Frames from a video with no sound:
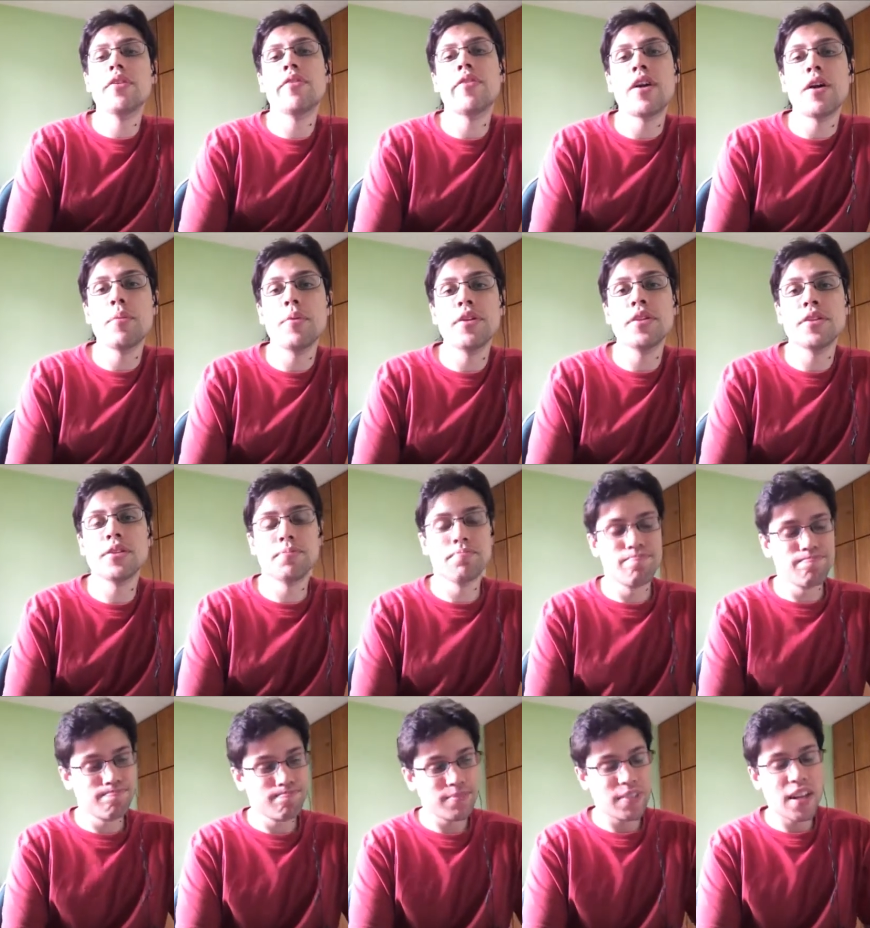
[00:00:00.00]
the environment,
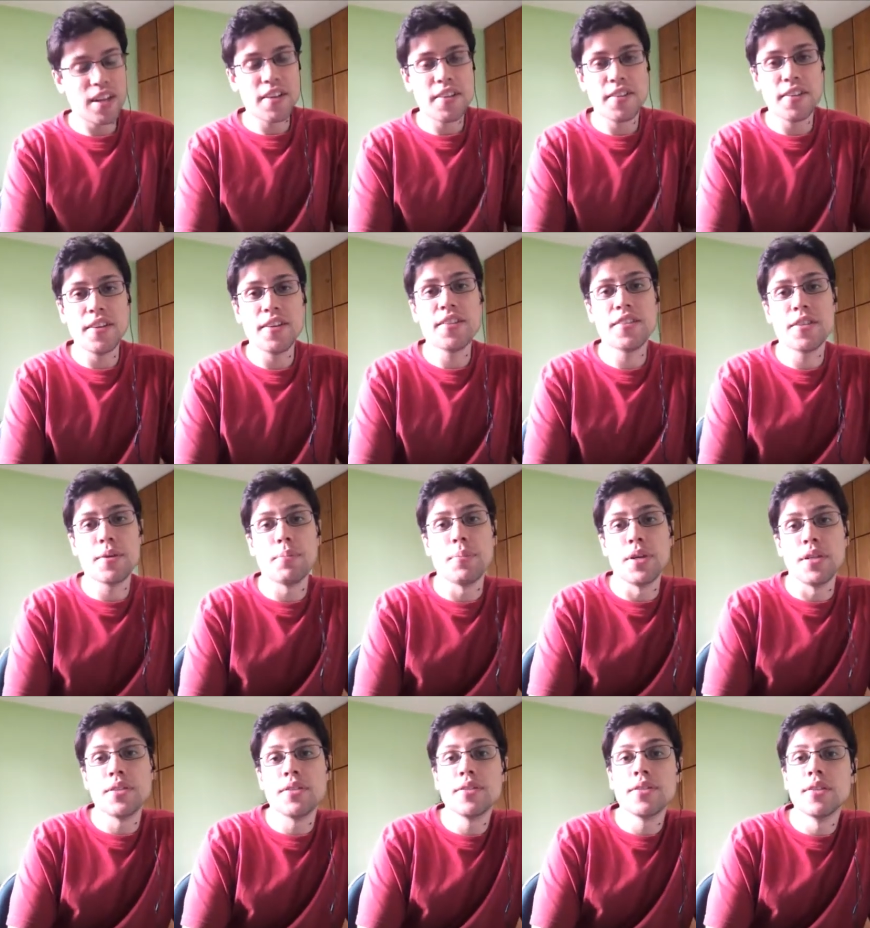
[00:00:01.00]
I think it's a
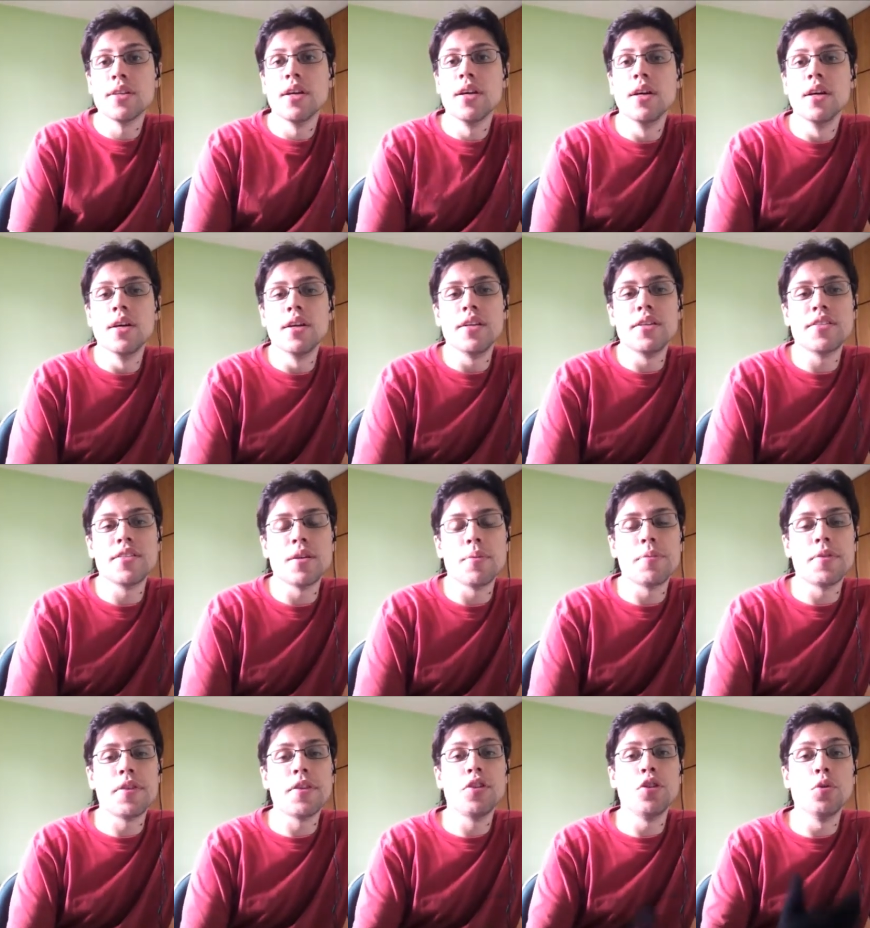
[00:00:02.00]
must. It's
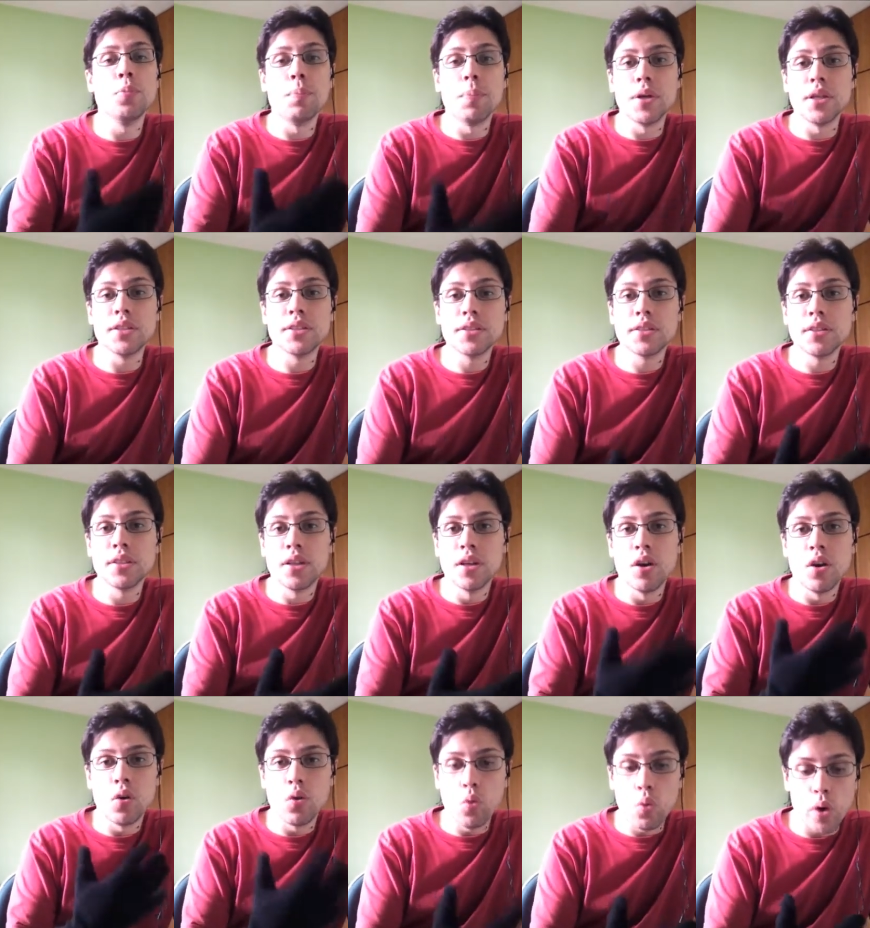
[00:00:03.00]
something you must
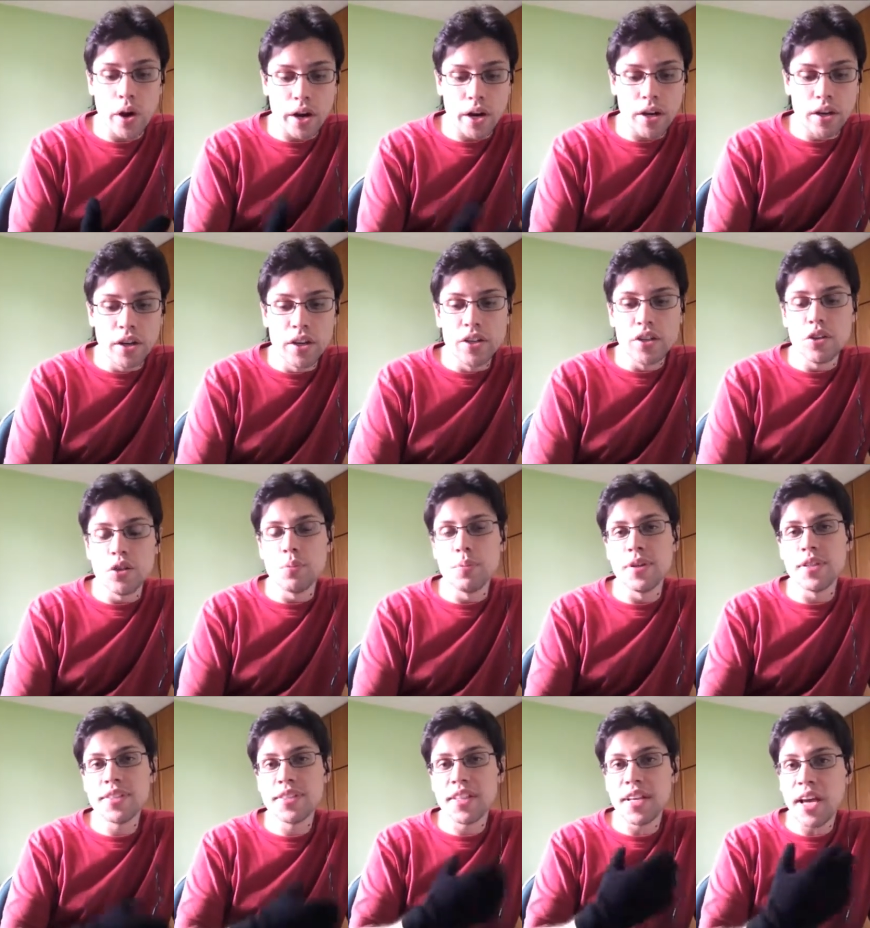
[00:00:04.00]
wear, you
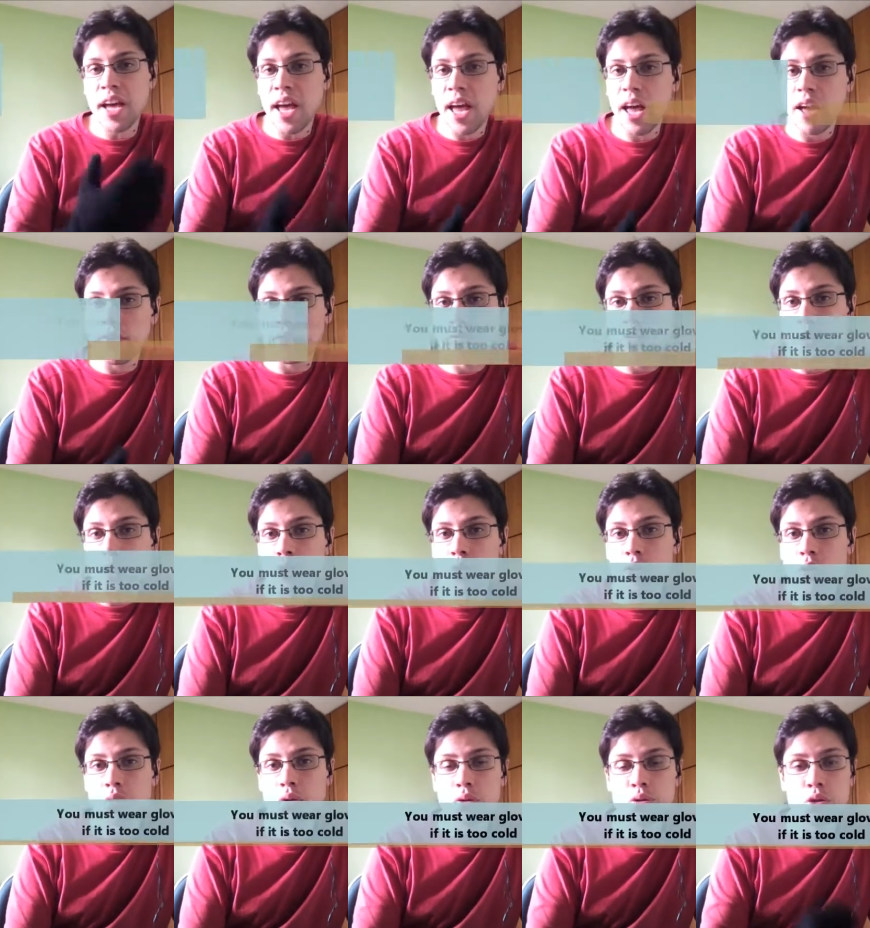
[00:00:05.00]
must have with
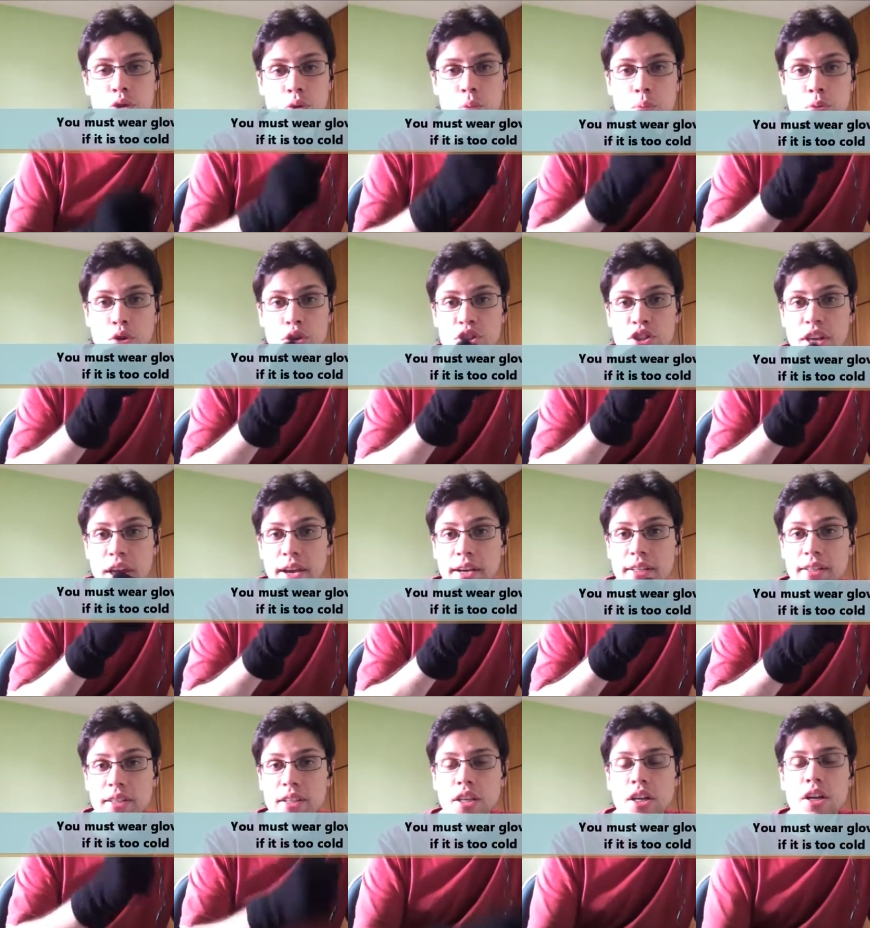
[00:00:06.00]
you to
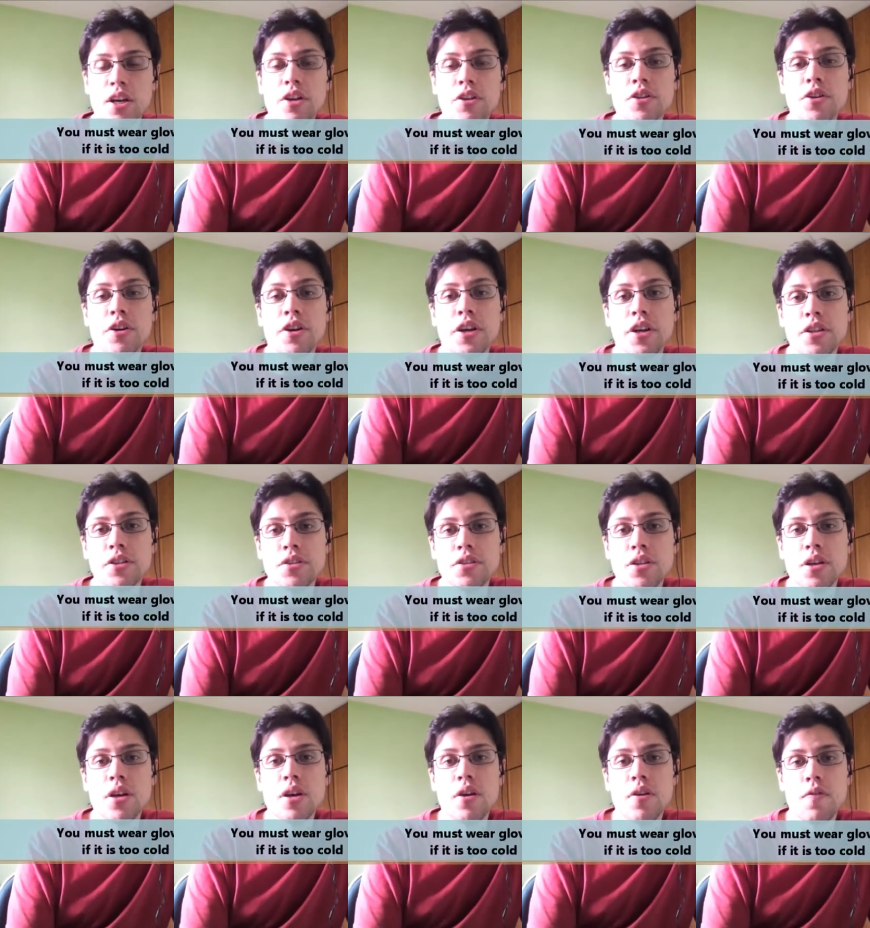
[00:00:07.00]
protect your
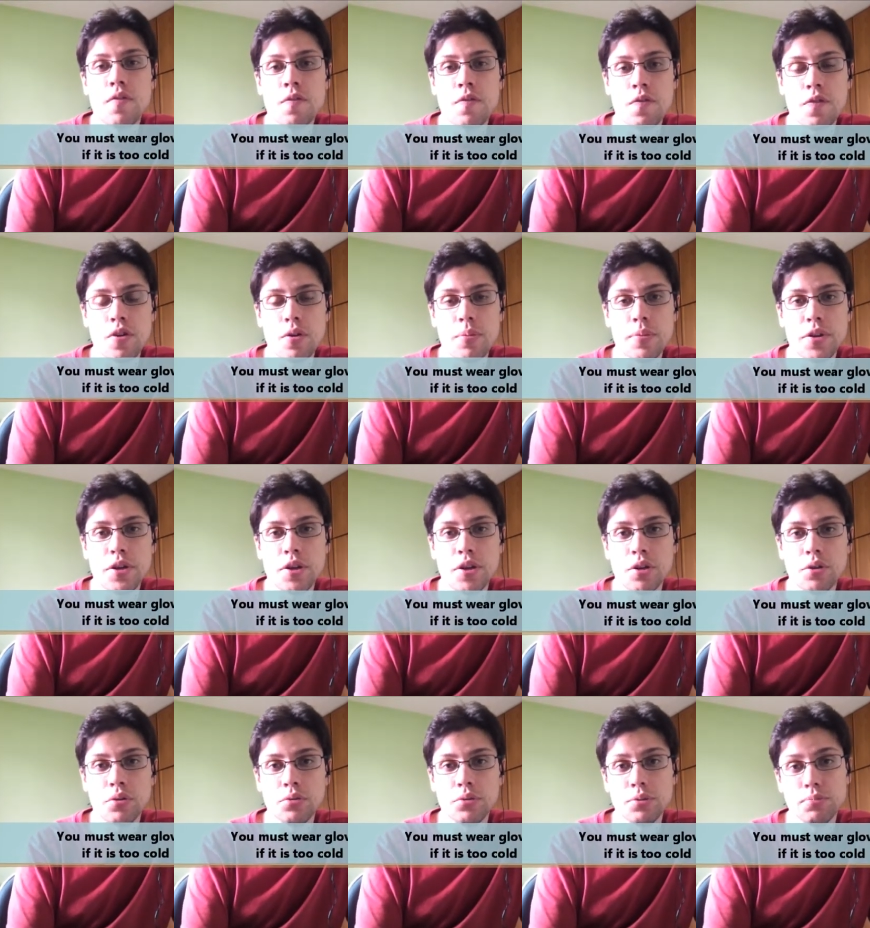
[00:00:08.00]
hands from the
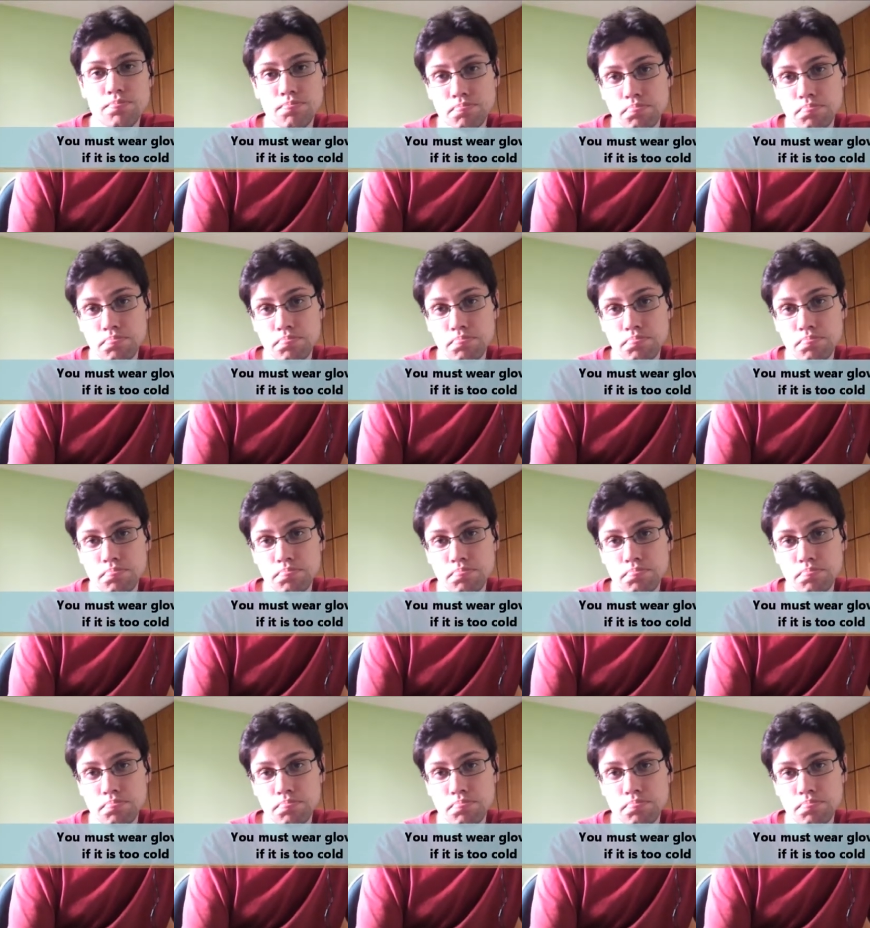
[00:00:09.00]
cold.